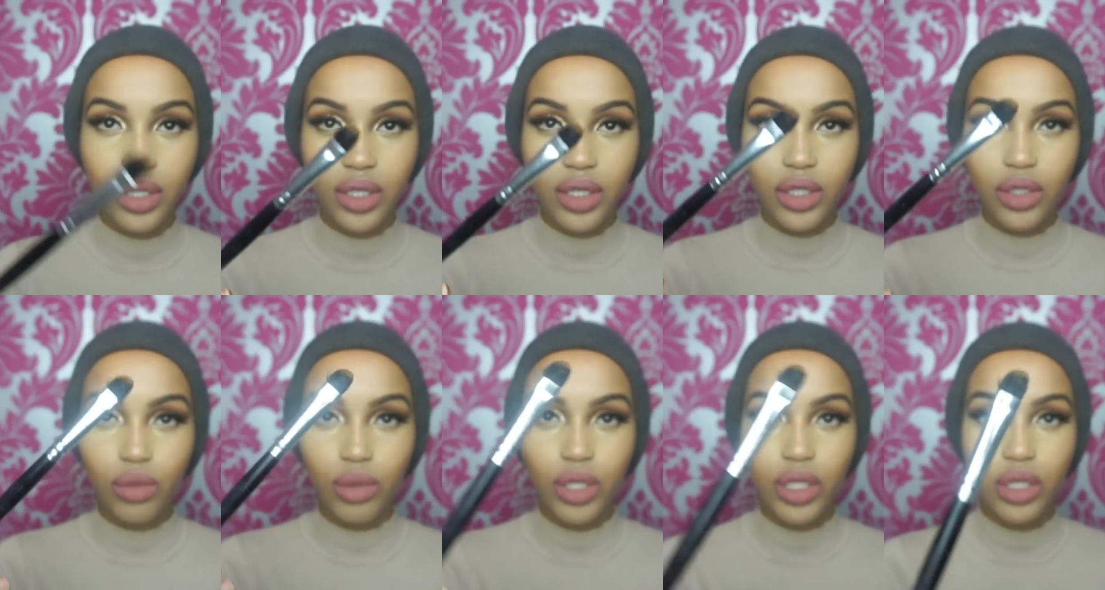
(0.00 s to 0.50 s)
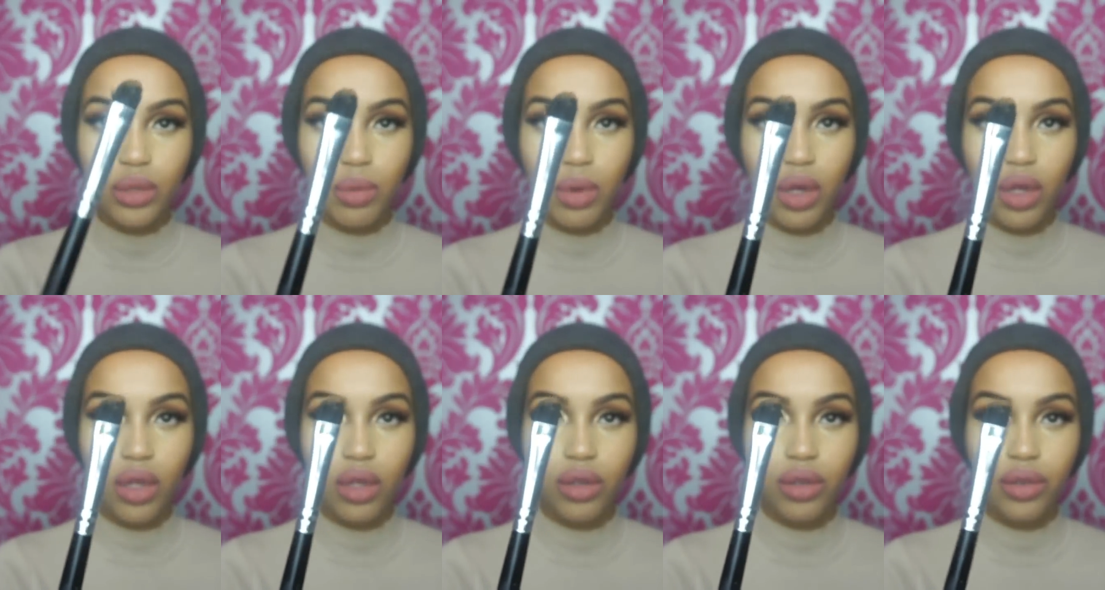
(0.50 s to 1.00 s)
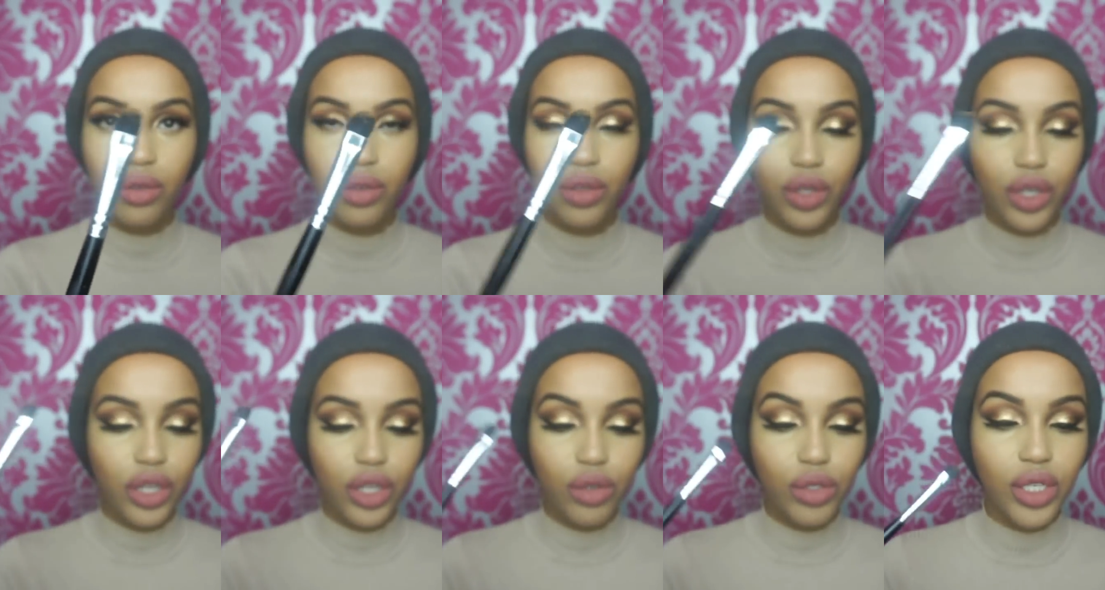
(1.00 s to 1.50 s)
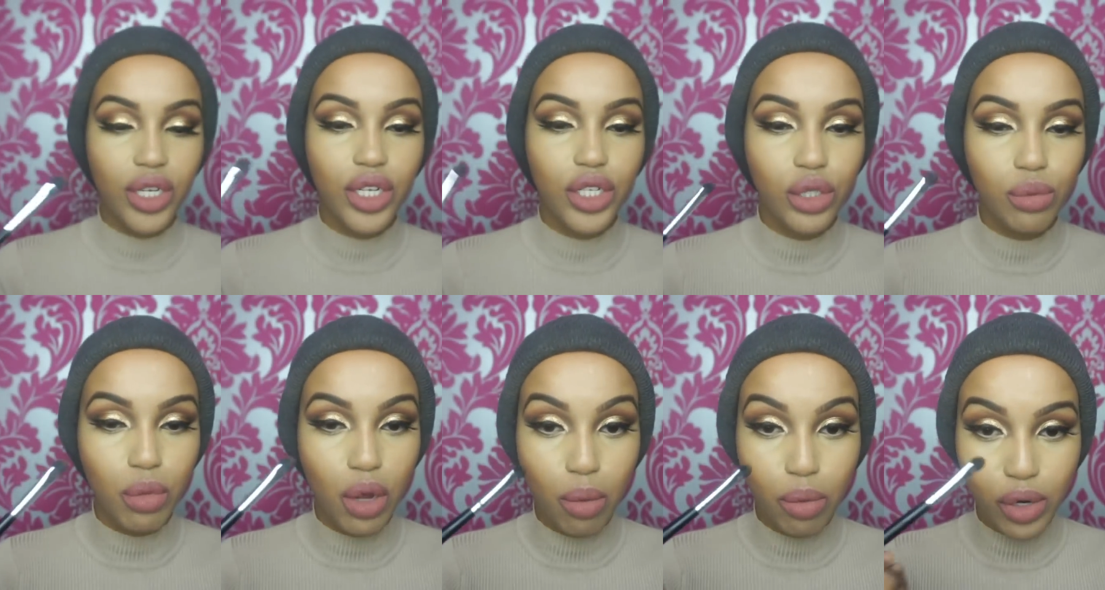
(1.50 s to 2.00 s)
It's really small. You can use any
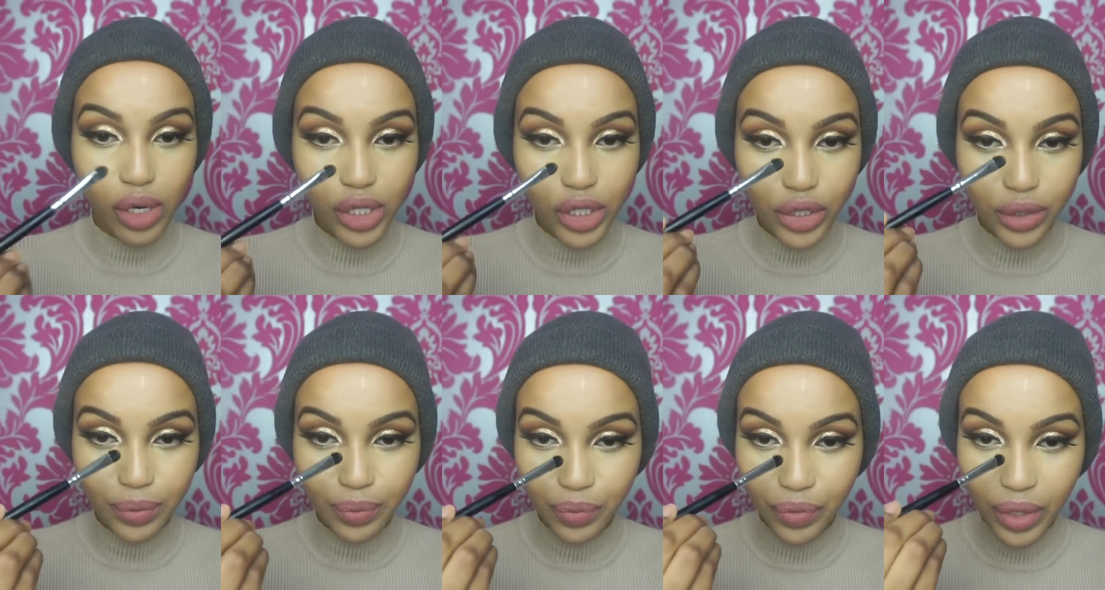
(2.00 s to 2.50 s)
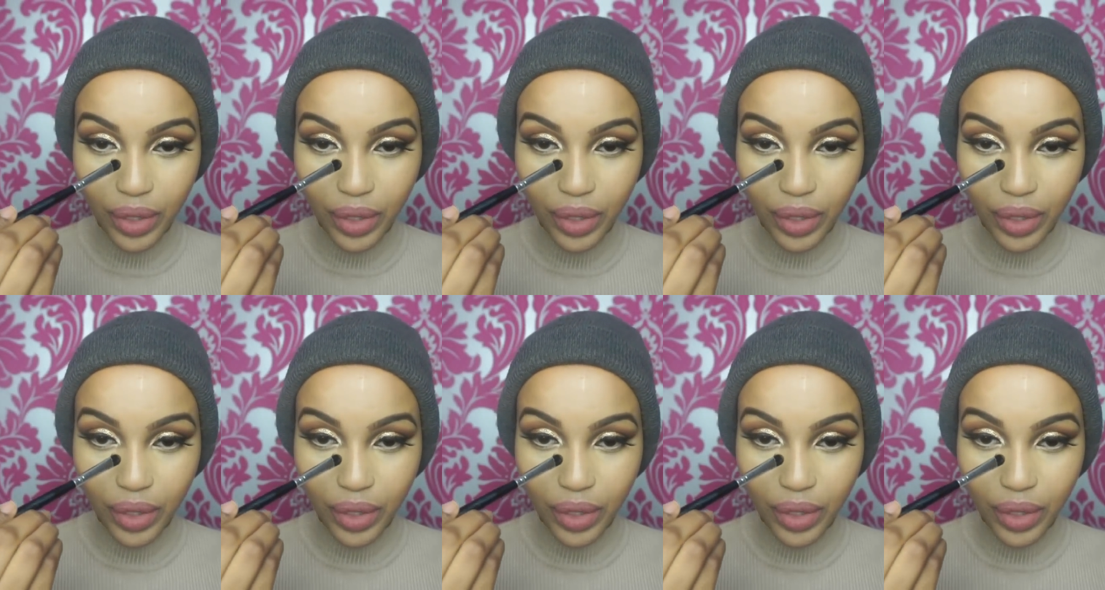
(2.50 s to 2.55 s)
small brush.